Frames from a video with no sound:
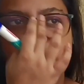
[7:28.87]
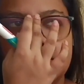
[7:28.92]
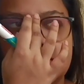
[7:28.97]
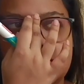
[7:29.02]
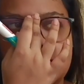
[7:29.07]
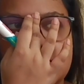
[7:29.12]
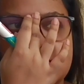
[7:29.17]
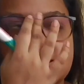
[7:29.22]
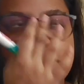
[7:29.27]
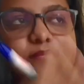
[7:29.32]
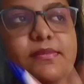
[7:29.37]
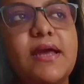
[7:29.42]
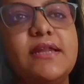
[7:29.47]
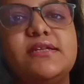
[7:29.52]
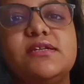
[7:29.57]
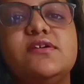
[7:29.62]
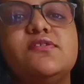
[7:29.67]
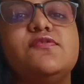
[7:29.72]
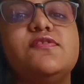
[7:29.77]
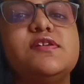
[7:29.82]
It doesn't
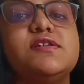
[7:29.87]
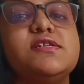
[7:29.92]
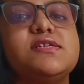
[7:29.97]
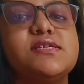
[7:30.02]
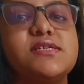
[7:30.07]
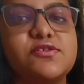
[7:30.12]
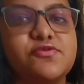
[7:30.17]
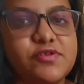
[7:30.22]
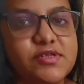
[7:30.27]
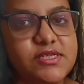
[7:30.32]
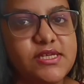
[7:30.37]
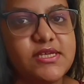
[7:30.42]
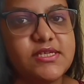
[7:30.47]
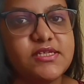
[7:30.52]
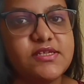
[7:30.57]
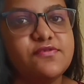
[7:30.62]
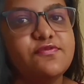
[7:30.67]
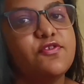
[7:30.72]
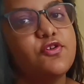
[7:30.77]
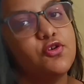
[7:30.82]
matter if it is
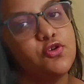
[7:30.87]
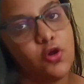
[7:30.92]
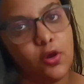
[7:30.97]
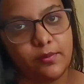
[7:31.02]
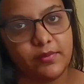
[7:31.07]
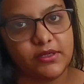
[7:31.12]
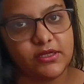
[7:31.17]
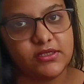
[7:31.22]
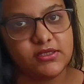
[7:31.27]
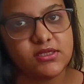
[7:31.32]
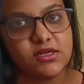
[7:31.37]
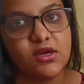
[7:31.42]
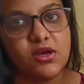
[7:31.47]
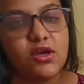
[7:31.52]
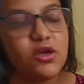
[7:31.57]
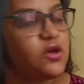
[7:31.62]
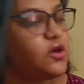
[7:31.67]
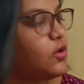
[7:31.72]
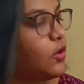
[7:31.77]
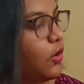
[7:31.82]
recessive or dominant.
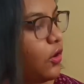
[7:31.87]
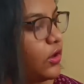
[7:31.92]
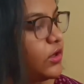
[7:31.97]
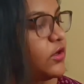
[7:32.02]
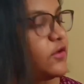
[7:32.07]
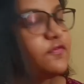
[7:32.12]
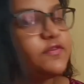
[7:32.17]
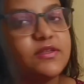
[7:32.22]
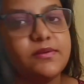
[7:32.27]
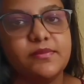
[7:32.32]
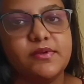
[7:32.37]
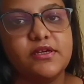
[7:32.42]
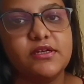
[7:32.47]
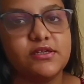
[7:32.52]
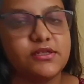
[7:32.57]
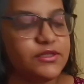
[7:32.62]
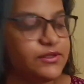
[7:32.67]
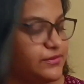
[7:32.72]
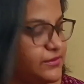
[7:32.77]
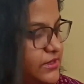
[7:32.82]
All of them are
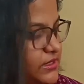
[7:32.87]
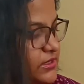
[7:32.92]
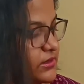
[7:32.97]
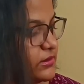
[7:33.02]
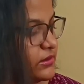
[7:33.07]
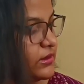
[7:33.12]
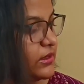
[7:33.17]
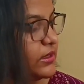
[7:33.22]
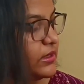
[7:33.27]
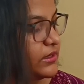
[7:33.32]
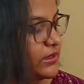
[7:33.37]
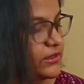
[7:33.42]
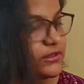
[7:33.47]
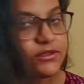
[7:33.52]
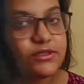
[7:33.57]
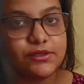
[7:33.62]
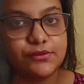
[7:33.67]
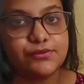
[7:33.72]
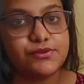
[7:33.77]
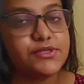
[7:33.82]
included
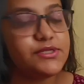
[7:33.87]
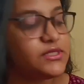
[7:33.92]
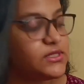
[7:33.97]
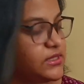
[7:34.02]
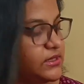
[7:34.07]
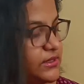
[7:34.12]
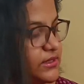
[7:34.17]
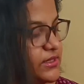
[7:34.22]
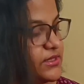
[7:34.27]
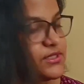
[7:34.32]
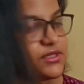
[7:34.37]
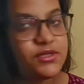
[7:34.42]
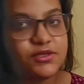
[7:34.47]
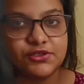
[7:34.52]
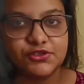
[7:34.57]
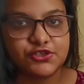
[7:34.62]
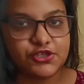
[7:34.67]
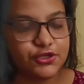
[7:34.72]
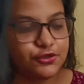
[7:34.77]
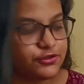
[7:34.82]
in this
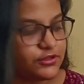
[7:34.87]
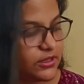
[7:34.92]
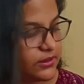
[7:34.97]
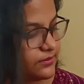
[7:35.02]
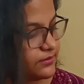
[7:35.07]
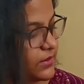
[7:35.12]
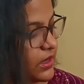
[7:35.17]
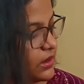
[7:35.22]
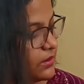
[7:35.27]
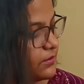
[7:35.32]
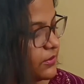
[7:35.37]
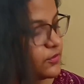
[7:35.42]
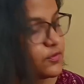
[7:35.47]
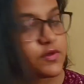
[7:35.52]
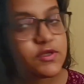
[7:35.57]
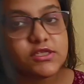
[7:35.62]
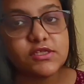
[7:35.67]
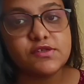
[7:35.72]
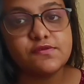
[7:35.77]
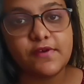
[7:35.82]
genotype. But
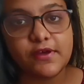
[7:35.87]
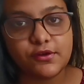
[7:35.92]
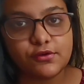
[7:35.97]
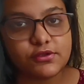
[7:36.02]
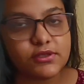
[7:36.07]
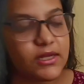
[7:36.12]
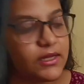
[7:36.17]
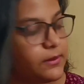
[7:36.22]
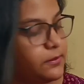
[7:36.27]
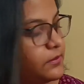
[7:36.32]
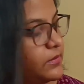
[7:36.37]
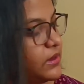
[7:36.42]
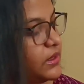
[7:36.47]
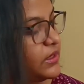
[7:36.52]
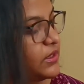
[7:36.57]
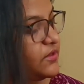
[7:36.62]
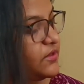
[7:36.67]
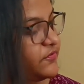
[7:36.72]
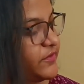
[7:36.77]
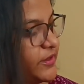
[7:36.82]
what is phenotype?
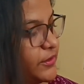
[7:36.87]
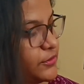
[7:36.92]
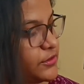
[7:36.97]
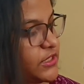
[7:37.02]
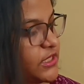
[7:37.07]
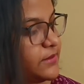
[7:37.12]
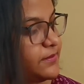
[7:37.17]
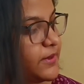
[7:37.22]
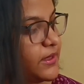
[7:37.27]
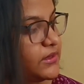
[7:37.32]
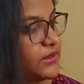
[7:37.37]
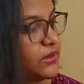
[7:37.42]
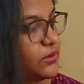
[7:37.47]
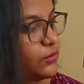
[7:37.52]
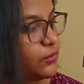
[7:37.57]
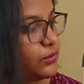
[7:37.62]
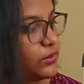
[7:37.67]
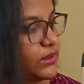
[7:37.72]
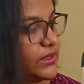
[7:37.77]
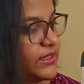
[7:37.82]
Phenotype are the
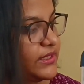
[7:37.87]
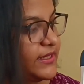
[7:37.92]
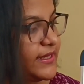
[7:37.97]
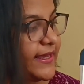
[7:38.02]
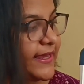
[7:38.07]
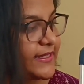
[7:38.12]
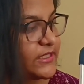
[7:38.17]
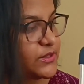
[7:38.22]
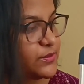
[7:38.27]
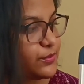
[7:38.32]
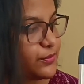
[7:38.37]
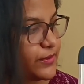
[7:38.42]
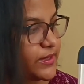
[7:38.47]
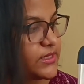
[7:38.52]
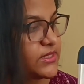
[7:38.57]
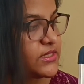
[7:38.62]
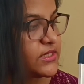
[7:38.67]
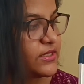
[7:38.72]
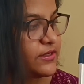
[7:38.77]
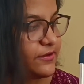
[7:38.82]
only
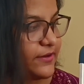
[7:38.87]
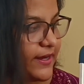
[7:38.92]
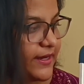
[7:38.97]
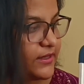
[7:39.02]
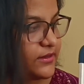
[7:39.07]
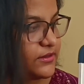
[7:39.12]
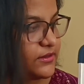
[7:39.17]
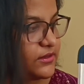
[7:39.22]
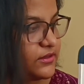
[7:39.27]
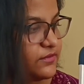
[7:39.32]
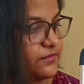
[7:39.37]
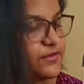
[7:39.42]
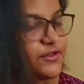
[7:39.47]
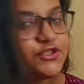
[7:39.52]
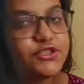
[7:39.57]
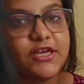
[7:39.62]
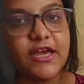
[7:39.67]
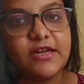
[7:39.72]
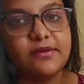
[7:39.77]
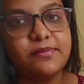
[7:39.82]
expressed character
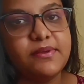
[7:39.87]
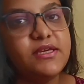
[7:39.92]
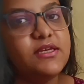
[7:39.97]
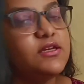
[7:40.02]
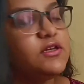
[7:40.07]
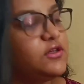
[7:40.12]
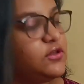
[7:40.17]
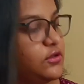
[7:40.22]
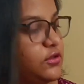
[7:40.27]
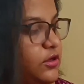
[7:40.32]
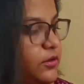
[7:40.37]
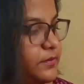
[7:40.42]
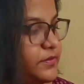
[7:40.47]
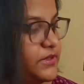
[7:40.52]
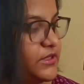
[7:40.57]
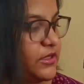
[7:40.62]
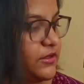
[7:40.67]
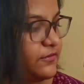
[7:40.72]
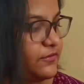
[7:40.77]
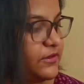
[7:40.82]
which can be
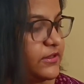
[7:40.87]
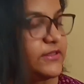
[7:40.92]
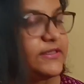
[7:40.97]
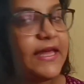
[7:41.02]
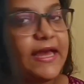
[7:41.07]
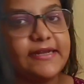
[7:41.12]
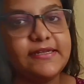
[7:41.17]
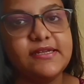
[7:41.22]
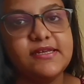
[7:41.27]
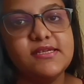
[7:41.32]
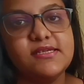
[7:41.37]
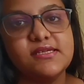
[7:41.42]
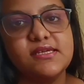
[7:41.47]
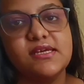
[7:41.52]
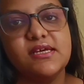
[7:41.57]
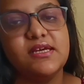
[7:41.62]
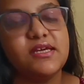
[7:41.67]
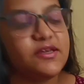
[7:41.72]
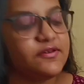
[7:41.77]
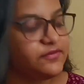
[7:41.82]
observed. That is,
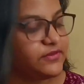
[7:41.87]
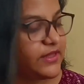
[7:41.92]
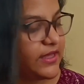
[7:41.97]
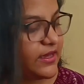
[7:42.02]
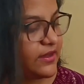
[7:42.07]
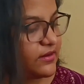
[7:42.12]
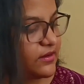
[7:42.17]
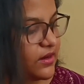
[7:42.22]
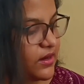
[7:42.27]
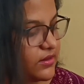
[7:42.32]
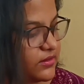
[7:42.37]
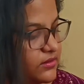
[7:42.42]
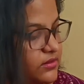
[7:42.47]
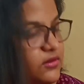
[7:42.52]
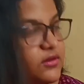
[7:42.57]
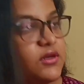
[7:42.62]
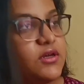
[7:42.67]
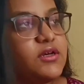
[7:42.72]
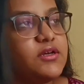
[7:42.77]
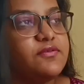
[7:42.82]

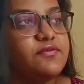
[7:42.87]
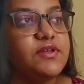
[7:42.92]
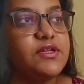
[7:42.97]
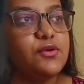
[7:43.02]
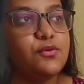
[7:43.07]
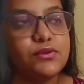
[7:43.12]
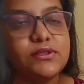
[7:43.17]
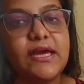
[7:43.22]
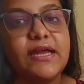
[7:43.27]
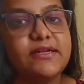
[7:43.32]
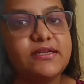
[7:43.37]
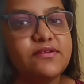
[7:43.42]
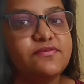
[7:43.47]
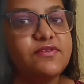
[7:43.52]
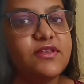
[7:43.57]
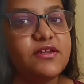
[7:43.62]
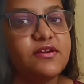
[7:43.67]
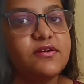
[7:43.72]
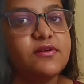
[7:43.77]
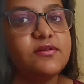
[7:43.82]
we know that if
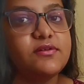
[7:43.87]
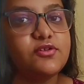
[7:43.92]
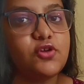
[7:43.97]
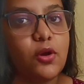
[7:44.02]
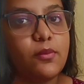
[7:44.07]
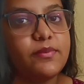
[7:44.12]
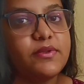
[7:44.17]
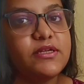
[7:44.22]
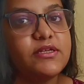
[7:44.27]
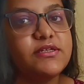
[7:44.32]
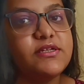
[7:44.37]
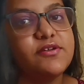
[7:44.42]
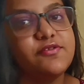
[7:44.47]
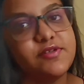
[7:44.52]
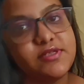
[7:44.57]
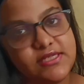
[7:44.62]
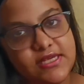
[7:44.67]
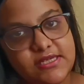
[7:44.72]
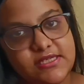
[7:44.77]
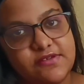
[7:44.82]
there are dominant and
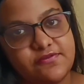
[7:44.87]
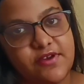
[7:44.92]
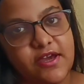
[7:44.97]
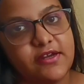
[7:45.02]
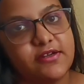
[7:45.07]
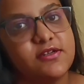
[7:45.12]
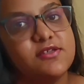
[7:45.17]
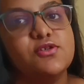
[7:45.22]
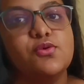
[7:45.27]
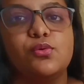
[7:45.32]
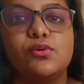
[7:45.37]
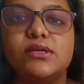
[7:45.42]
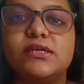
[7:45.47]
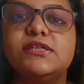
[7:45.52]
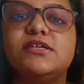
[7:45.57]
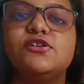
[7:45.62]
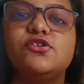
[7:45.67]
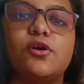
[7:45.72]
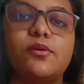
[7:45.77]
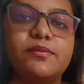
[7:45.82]
recessive characters, only
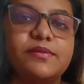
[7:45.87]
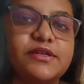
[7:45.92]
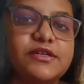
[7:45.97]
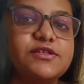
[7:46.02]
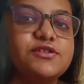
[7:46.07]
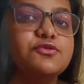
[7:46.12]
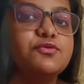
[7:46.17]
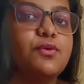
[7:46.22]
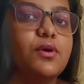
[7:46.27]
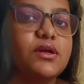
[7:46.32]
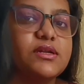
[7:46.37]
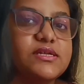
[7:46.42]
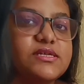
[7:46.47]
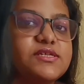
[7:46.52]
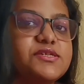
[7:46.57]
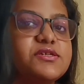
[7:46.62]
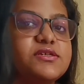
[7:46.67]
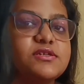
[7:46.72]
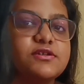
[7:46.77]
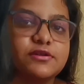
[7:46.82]
the dominant one
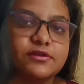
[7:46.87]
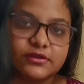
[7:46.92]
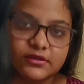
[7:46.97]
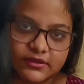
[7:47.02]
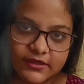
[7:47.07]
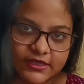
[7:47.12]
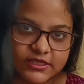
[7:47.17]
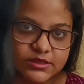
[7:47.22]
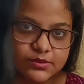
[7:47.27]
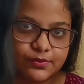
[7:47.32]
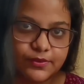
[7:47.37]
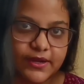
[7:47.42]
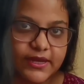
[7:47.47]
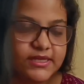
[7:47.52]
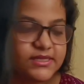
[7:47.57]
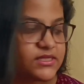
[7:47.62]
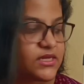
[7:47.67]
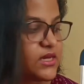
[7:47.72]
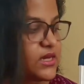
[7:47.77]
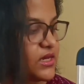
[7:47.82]
is
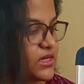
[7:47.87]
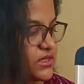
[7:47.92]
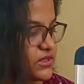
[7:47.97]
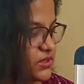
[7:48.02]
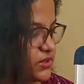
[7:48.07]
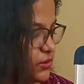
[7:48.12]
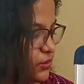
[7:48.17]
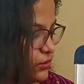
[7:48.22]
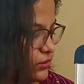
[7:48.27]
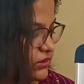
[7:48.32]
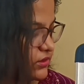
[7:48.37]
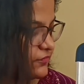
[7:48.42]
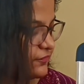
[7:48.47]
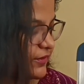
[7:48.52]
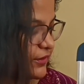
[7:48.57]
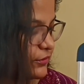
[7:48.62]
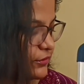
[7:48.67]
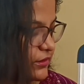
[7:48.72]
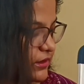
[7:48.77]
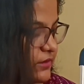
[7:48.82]
expressed. So the
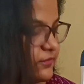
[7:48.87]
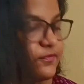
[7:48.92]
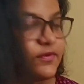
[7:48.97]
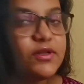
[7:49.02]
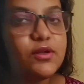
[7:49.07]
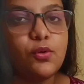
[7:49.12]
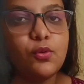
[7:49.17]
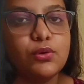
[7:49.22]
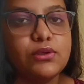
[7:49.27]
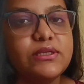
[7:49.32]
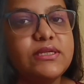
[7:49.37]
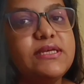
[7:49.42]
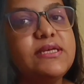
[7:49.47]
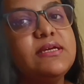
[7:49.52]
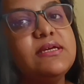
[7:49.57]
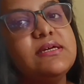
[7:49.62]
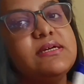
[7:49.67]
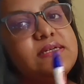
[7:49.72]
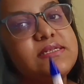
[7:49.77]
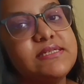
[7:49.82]
phenotype will
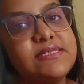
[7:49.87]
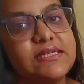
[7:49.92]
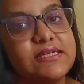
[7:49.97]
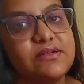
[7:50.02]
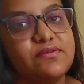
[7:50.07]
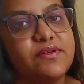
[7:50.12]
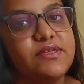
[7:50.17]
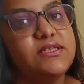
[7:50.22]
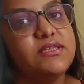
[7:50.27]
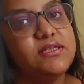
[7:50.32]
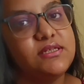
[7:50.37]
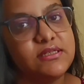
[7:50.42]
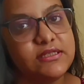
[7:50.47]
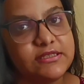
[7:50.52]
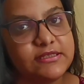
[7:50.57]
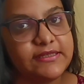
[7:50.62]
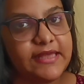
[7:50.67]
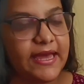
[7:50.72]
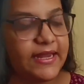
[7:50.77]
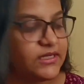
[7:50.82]
only deal with
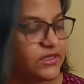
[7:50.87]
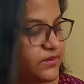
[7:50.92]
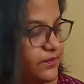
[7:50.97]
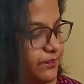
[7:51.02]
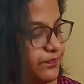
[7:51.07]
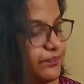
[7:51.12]
that.